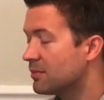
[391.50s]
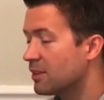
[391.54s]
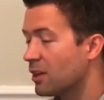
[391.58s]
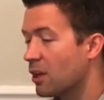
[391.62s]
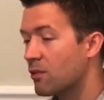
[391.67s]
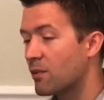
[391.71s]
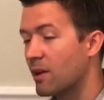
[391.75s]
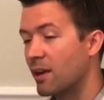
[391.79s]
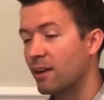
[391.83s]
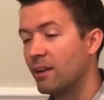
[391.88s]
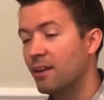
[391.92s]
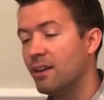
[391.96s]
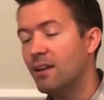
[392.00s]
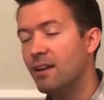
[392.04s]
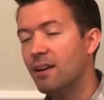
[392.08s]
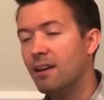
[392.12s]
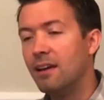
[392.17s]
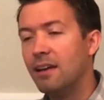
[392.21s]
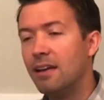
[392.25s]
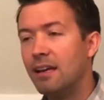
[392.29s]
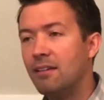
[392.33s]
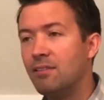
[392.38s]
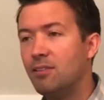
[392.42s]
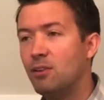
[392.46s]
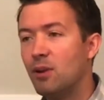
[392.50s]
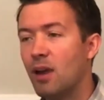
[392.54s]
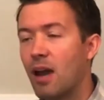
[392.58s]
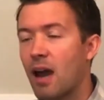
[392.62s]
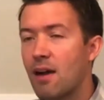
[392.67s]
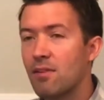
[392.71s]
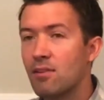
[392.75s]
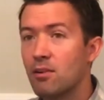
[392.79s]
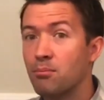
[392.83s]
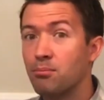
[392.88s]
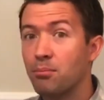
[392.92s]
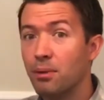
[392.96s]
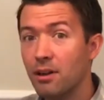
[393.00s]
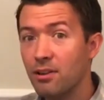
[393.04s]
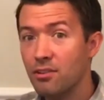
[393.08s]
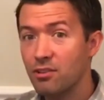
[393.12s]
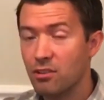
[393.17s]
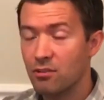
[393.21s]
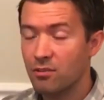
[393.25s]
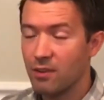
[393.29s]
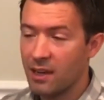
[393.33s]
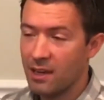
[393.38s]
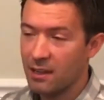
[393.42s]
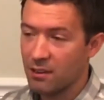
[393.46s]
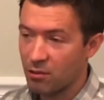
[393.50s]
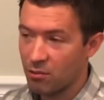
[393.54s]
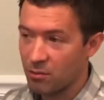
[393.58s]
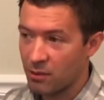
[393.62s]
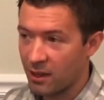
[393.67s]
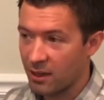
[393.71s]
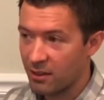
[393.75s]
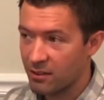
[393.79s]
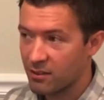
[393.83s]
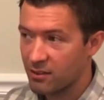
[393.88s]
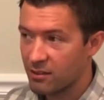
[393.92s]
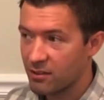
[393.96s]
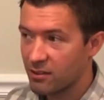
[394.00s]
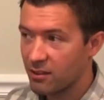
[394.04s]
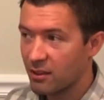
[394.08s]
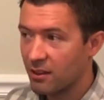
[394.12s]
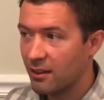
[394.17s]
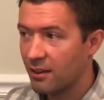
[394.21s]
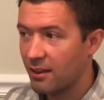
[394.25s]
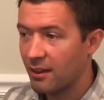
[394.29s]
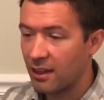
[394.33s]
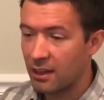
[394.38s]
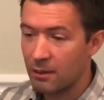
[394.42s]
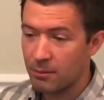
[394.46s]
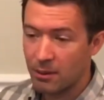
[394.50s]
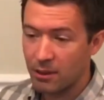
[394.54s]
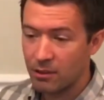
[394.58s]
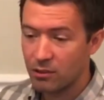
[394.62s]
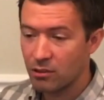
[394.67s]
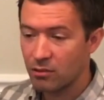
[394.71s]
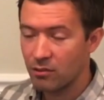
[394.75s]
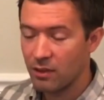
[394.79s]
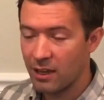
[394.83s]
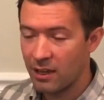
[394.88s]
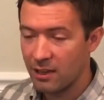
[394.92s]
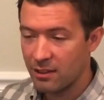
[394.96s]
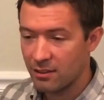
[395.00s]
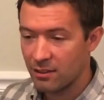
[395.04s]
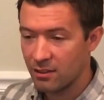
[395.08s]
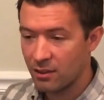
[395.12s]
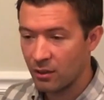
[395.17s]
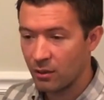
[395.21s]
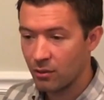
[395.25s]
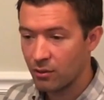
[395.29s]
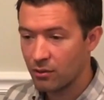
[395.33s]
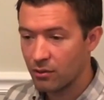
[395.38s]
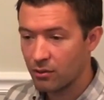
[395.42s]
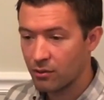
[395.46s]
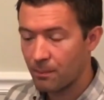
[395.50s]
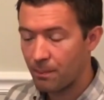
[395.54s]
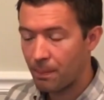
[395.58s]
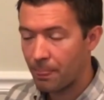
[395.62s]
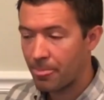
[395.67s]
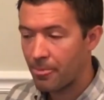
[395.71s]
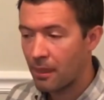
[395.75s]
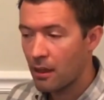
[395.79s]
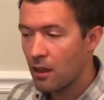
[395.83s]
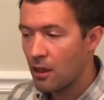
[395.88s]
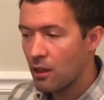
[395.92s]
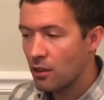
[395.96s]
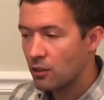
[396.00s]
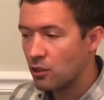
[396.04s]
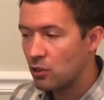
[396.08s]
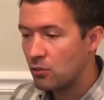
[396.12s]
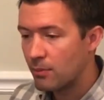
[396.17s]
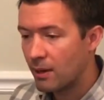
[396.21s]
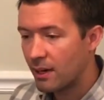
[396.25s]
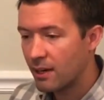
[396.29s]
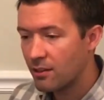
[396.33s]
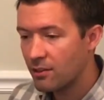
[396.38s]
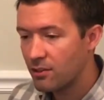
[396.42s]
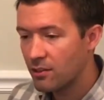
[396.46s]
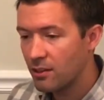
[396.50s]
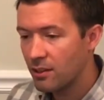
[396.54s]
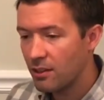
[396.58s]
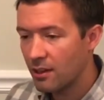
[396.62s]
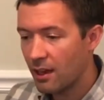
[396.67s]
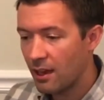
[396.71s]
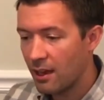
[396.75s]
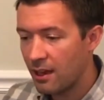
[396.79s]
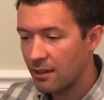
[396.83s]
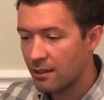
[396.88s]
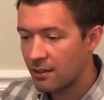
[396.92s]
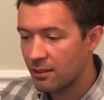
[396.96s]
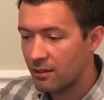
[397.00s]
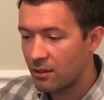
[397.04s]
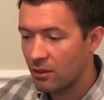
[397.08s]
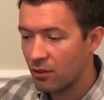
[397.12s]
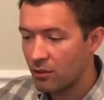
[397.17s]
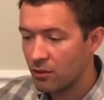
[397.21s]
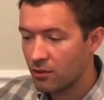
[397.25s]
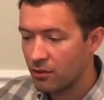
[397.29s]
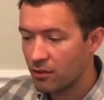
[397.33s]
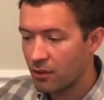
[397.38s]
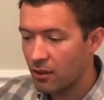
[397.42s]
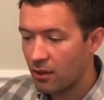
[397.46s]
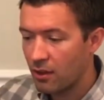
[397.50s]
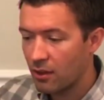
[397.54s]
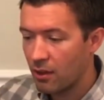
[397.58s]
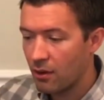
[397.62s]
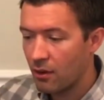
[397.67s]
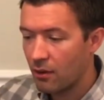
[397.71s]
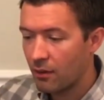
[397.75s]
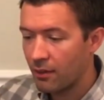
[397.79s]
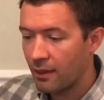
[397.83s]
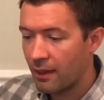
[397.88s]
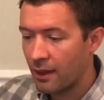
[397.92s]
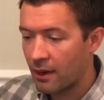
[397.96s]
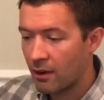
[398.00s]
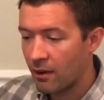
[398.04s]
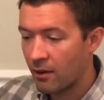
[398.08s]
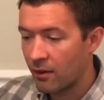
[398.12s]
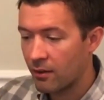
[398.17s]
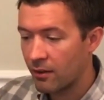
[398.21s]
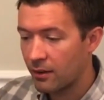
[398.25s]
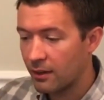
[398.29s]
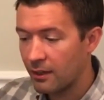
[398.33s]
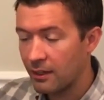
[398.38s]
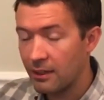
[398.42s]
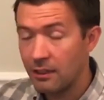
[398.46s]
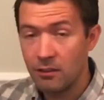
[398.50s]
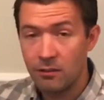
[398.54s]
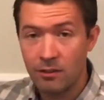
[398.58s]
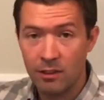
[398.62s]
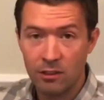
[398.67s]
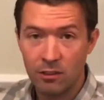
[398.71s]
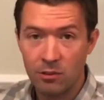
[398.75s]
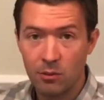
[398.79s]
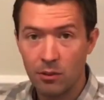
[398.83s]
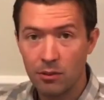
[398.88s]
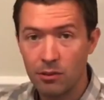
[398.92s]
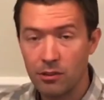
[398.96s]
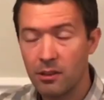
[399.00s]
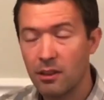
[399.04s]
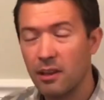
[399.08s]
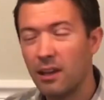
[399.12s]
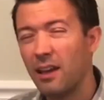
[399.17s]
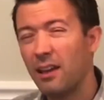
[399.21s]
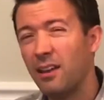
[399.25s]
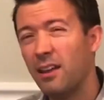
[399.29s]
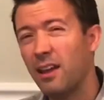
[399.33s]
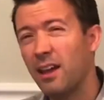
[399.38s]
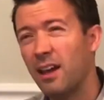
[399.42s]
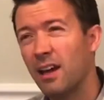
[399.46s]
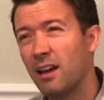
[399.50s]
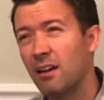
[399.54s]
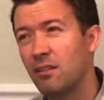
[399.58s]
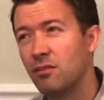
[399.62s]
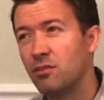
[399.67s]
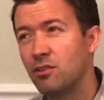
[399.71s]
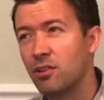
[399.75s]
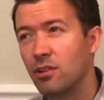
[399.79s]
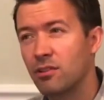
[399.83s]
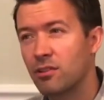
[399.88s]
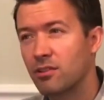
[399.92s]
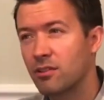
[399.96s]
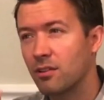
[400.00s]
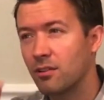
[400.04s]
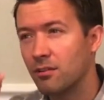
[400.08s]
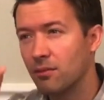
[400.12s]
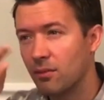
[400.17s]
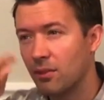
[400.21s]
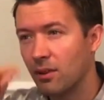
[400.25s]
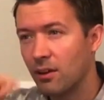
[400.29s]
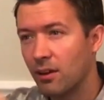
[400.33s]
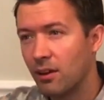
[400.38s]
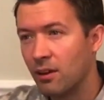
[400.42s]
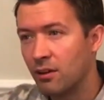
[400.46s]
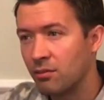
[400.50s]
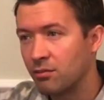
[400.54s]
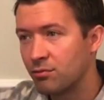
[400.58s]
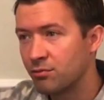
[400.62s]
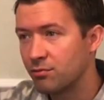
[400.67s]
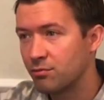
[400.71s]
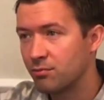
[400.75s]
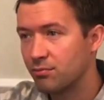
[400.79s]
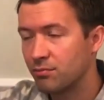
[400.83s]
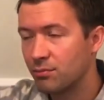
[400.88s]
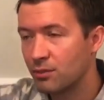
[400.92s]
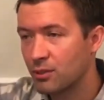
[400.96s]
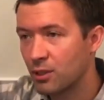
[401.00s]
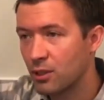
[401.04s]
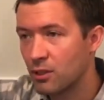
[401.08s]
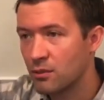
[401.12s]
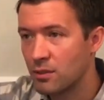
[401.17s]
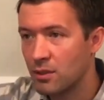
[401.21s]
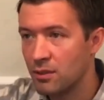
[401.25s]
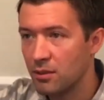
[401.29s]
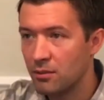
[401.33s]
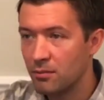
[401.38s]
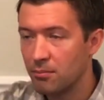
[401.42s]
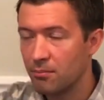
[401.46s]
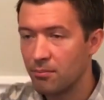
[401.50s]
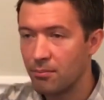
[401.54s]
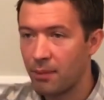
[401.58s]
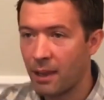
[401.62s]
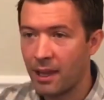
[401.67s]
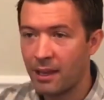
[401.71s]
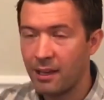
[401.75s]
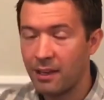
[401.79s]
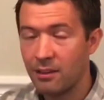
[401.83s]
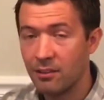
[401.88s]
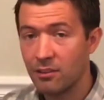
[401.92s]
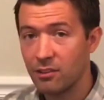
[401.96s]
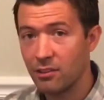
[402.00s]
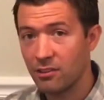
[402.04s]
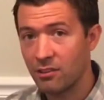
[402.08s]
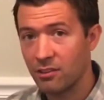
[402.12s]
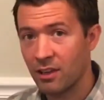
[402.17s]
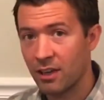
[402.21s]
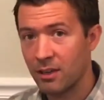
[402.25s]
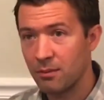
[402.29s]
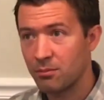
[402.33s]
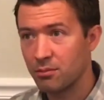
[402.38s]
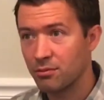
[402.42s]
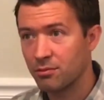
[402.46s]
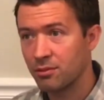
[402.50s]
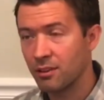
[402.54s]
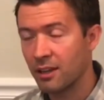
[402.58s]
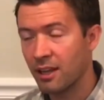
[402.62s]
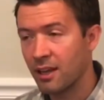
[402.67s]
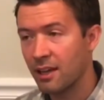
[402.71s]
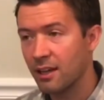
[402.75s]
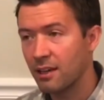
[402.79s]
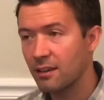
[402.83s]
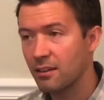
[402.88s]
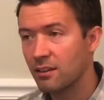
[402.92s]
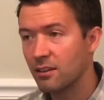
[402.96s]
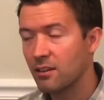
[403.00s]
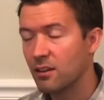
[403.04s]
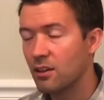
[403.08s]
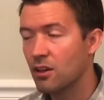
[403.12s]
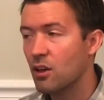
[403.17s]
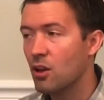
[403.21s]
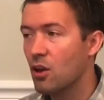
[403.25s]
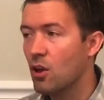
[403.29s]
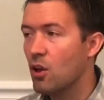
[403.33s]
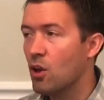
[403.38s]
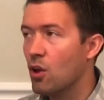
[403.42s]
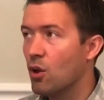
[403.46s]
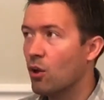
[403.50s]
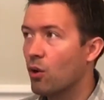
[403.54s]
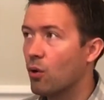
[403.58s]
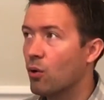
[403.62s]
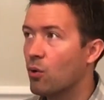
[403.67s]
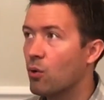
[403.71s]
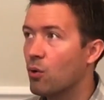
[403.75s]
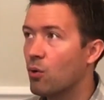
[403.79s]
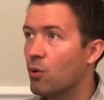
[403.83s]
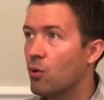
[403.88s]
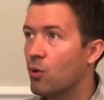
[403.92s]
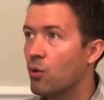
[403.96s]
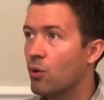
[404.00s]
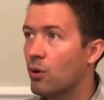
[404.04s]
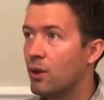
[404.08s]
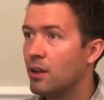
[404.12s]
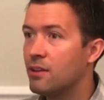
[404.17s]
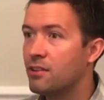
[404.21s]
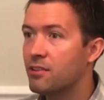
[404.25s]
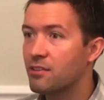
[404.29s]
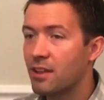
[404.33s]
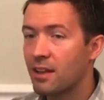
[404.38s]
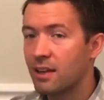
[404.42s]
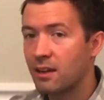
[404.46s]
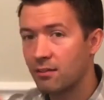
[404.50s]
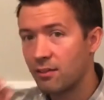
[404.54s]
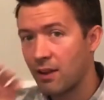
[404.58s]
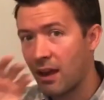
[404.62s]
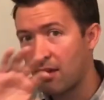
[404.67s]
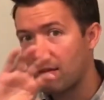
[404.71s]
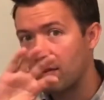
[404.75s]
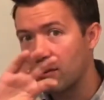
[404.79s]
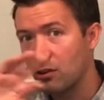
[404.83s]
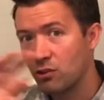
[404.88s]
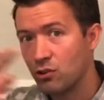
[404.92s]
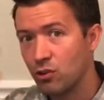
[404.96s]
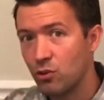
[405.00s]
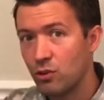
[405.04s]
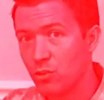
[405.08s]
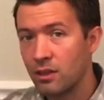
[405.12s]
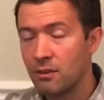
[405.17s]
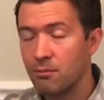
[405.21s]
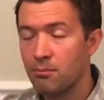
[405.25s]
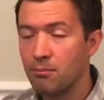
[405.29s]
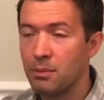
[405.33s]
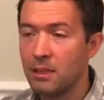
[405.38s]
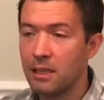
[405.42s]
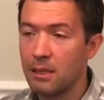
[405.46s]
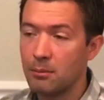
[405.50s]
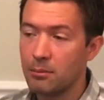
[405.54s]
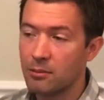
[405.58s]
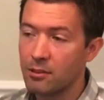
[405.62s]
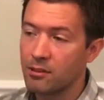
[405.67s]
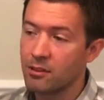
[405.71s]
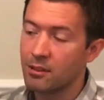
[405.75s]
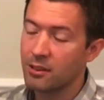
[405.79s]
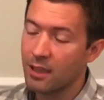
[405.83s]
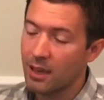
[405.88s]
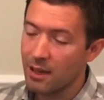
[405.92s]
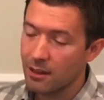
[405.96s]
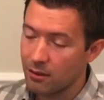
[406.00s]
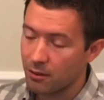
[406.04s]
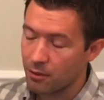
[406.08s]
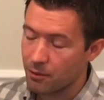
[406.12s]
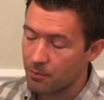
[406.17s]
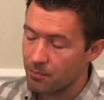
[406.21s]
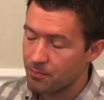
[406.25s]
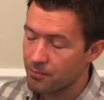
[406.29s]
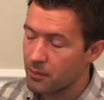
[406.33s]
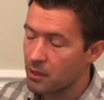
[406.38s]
Alright, if you have a bunch of eighth rests and a bunch of eighth notes, you might see eighth notes that are individuals and they have just a curvy pennant type flag, or instead of having 2 of them beamed together.